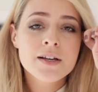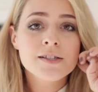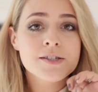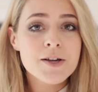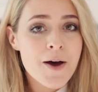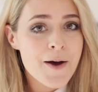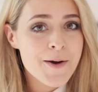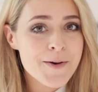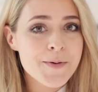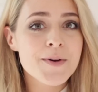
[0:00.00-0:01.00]

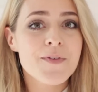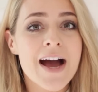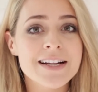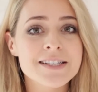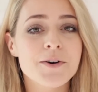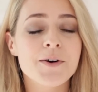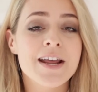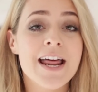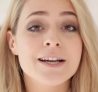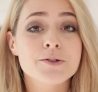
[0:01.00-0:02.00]
So we've added on
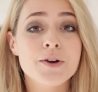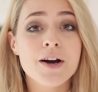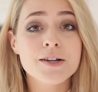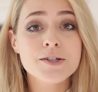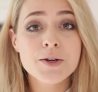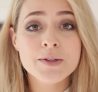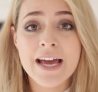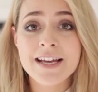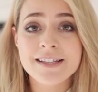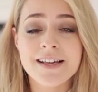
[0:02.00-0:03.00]
an extra 2
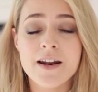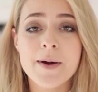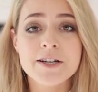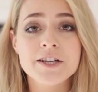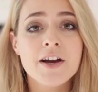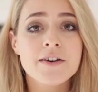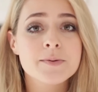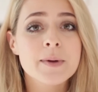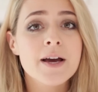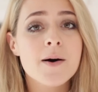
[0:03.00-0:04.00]
dates and I'm actually going
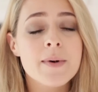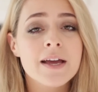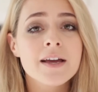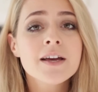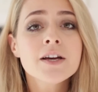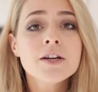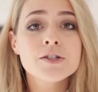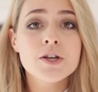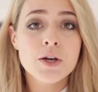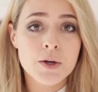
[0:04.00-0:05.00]
to be coming
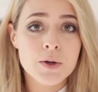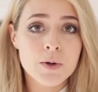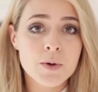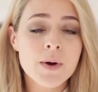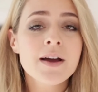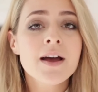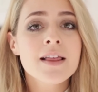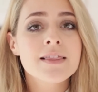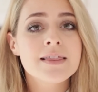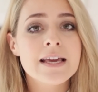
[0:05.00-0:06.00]
to
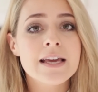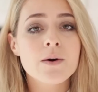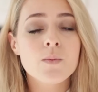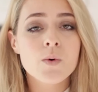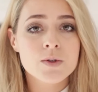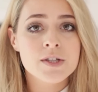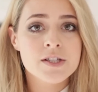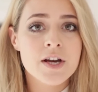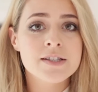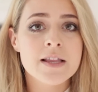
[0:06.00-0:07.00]
the
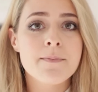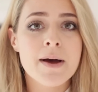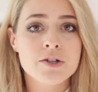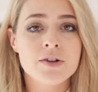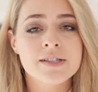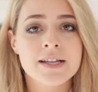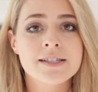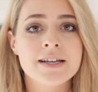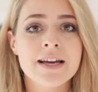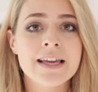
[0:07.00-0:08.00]
Waterstones at the Metro
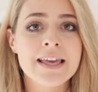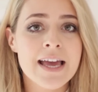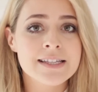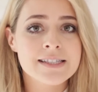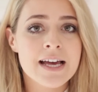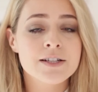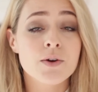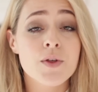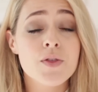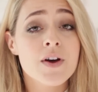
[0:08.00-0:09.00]
Centre in Gateshead
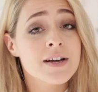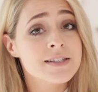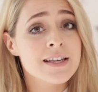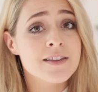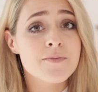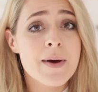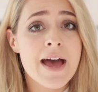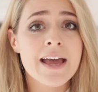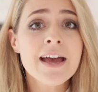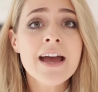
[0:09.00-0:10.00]
on the 30th of
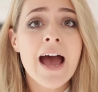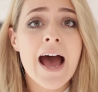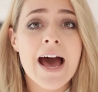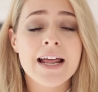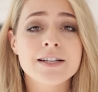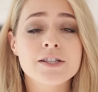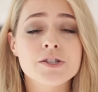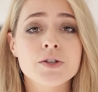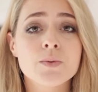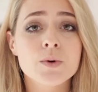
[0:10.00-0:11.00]
May and
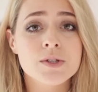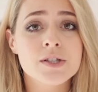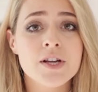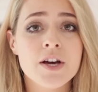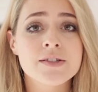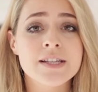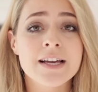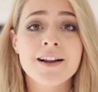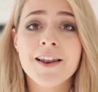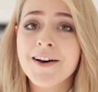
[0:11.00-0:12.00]
to Waterstones
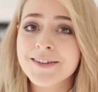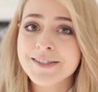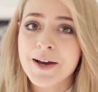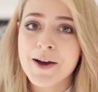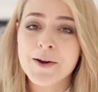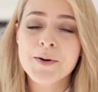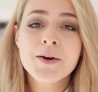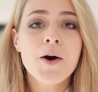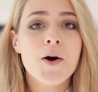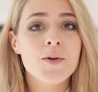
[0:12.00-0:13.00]
in Glasgow
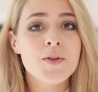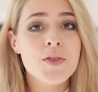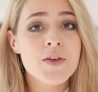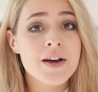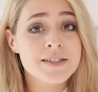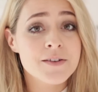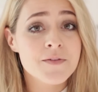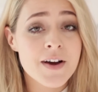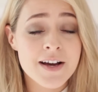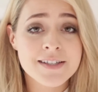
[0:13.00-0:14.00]
on the
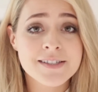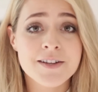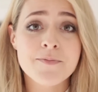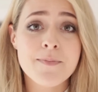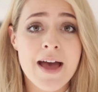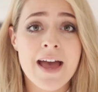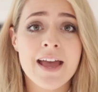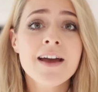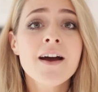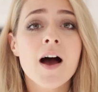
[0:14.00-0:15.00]
31st of
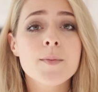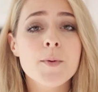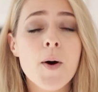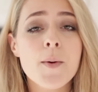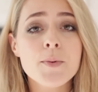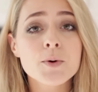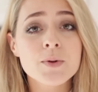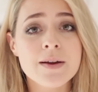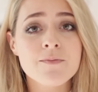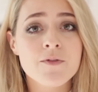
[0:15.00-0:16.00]
May. I'm going to pop all
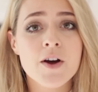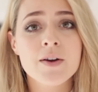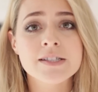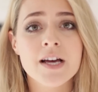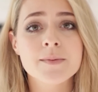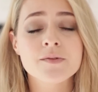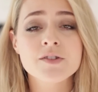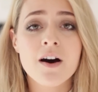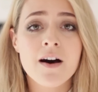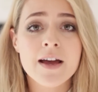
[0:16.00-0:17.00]
the info in terms of
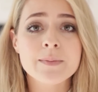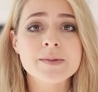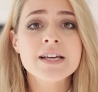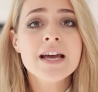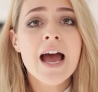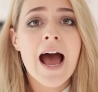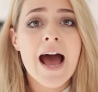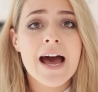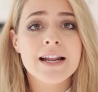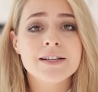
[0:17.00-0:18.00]
times
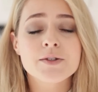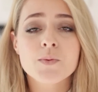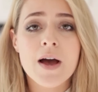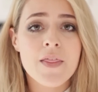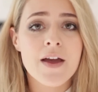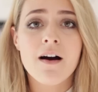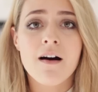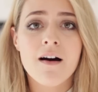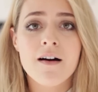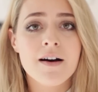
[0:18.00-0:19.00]
and where they
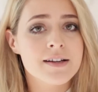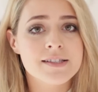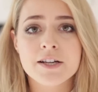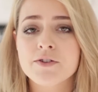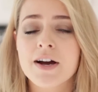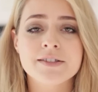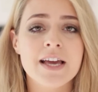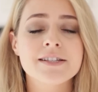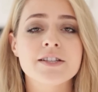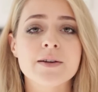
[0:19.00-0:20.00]
are, etc., how to
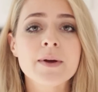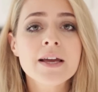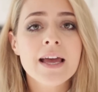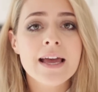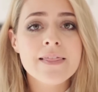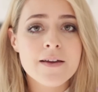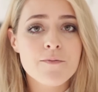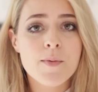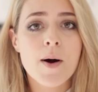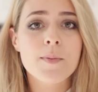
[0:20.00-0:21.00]
get to them, in the
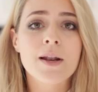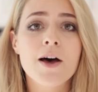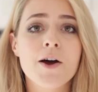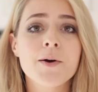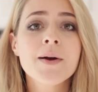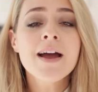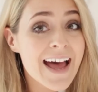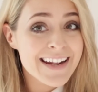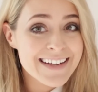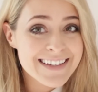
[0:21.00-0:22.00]
info bar below.
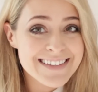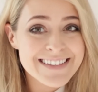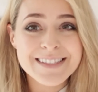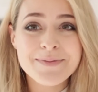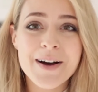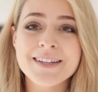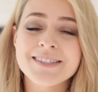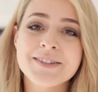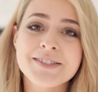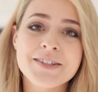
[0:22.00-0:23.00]
And as well
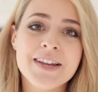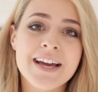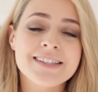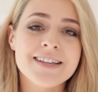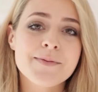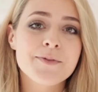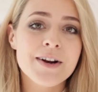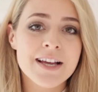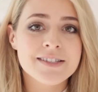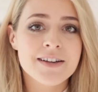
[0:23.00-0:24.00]
as those 2 dates, I'm
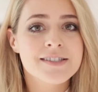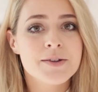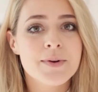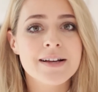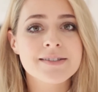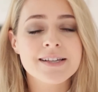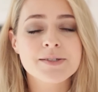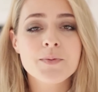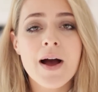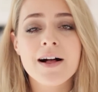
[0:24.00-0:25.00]
really excited to announce
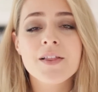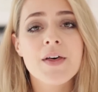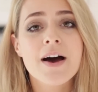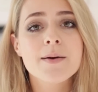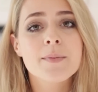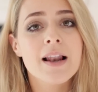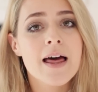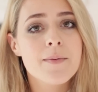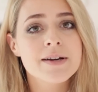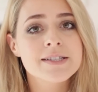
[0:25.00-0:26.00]
as well that I'm
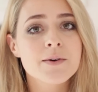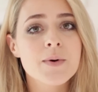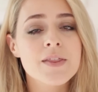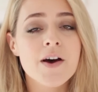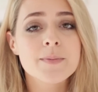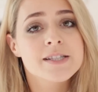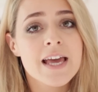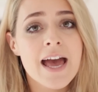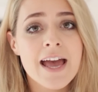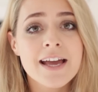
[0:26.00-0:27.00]
collaborating with Urban
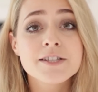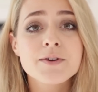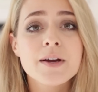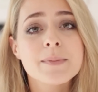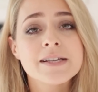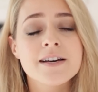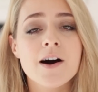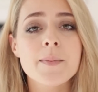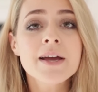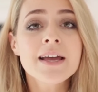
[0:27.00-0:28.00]
Decay and doing a
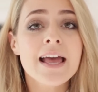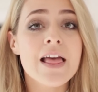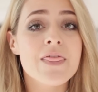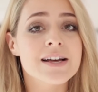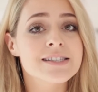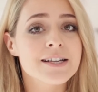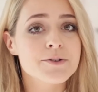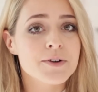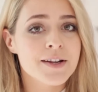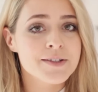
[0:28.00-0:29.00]
meetup in their
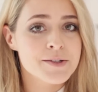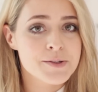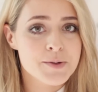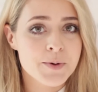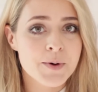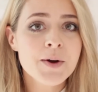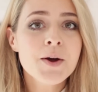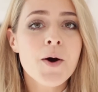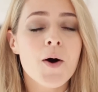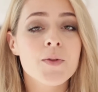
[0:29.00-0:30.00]
Central London store
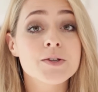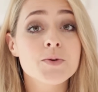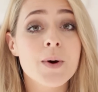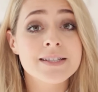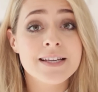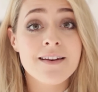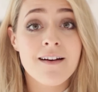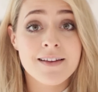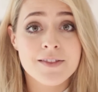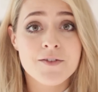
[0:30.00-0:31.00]
on the
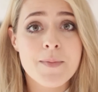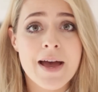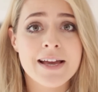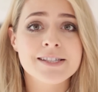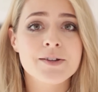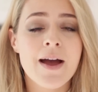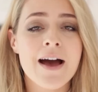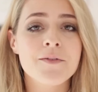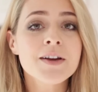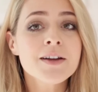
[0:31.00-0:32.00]
29th of May. So I
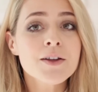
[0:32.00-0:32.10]
have